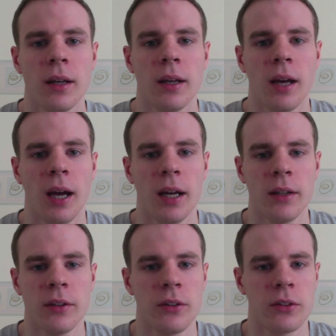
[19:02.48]

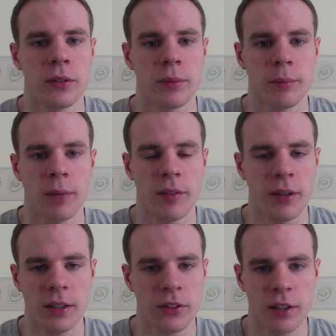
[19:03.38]
and I've
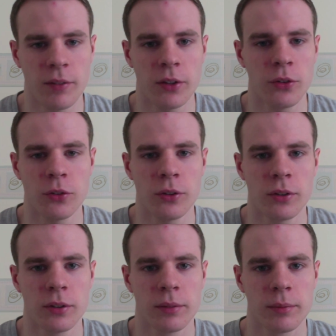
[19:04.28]
had
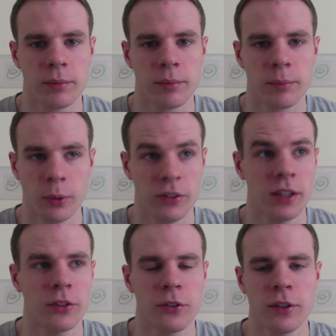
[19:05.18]

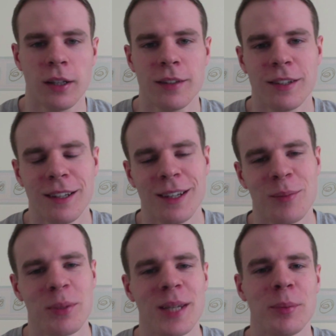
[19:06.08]

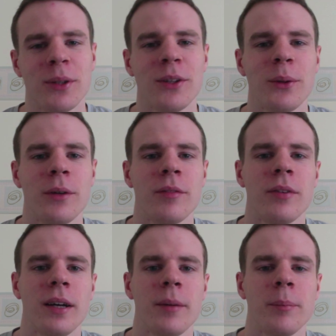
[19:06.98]
699 people who have
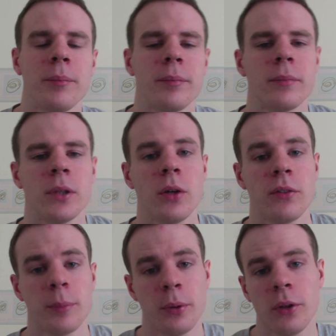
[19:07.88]

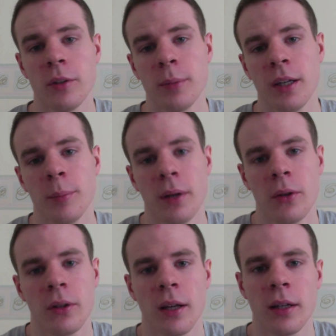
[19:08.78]
supported me on my
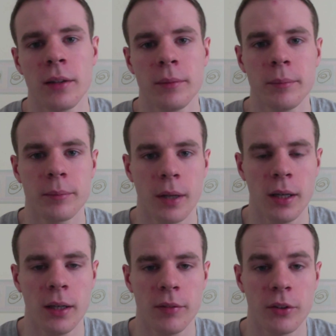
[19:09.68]
online
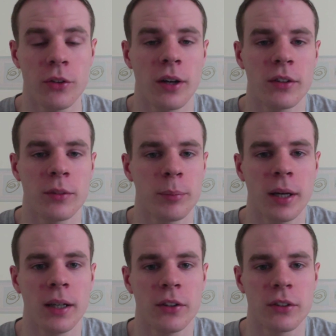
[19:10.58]
fundraising
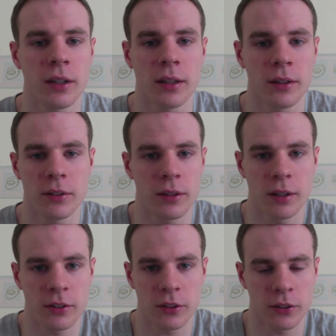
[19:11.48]
page, and
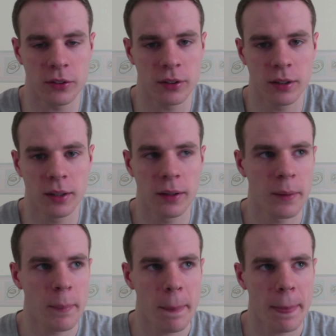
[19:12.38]
this is
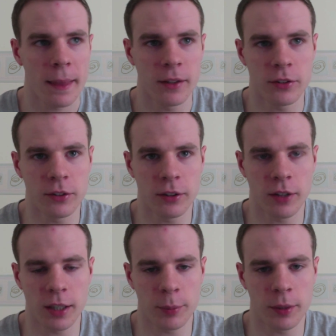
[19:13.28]

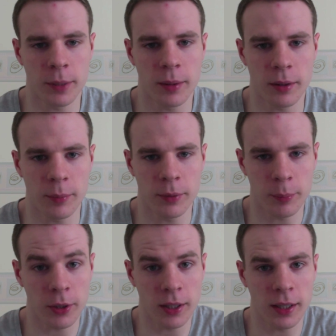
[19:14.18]
incredible. I mean, the
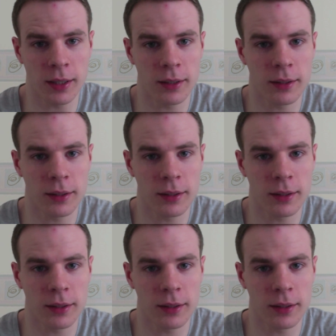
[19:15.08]
money